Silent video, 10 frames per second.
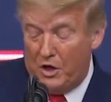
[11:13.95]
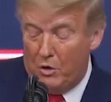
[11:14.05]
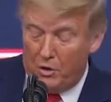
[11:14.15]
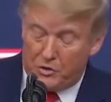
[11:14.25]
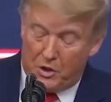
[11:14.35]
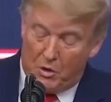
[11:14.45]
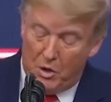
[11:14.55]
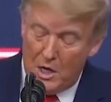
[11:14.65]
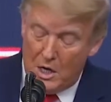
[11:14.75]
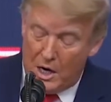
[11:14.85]
And also,
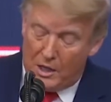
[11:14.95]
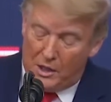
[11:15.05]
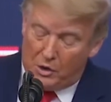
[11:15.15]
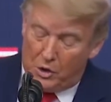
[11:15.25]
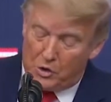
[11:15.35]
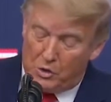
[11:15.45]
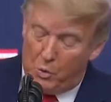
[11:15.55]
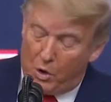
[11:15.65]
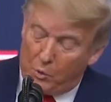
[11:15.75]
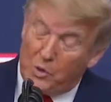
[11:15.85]
I think those who
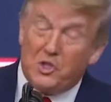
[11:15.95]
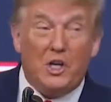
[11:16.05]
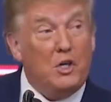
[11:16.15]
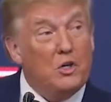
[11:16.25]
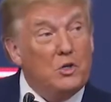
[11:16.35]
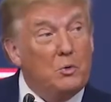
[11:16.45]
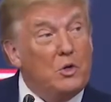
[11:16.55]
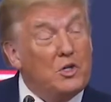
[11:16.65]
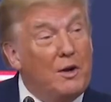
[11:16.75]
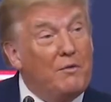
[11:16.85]
work with seniors,
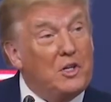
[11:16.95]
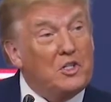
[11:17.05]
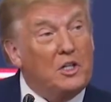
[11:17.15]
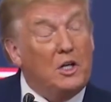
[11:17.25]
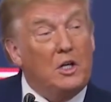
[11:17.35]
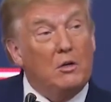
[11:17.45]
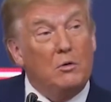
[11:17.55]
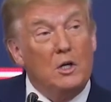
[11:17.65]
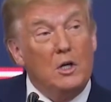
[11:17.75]
which obviously you're